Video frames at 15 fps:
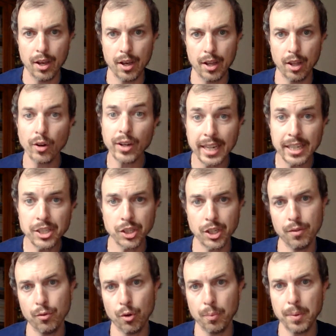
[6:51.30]
uh,
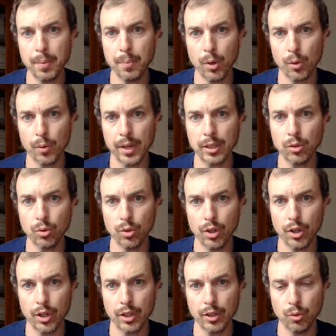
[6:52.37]
location for people going to
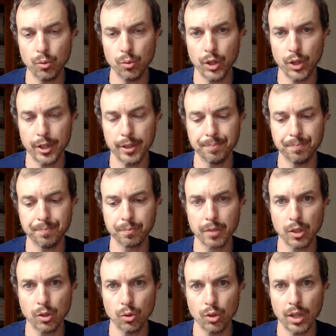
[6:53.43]
the to the
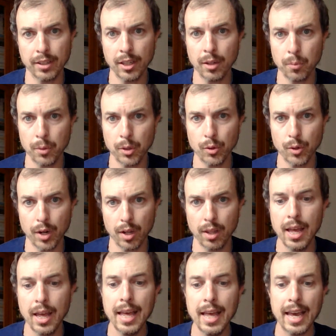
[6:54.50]
to downtown
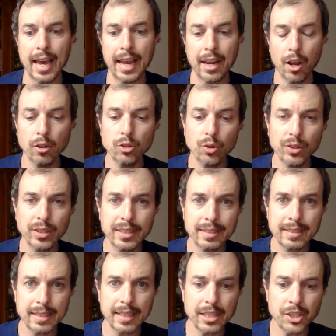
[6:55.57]
Montreal. And also
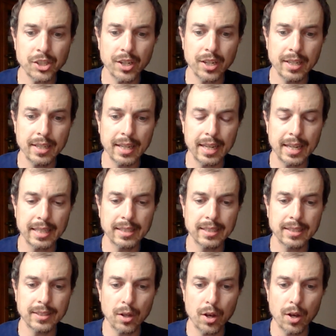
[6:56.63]
this station,
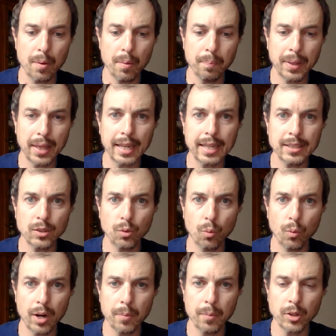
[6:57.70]
it's a place
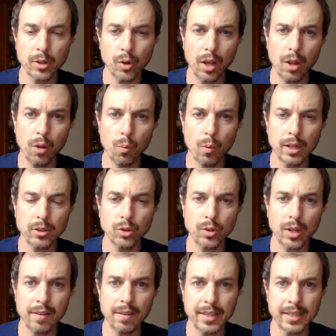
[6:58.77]
where Montreal
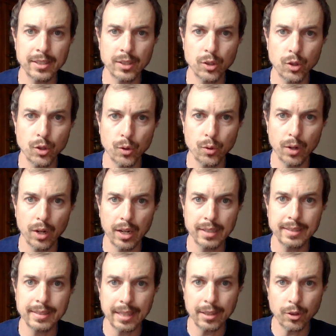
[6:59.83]
wants to have its new
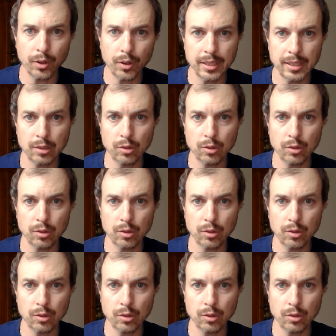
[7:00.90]
center,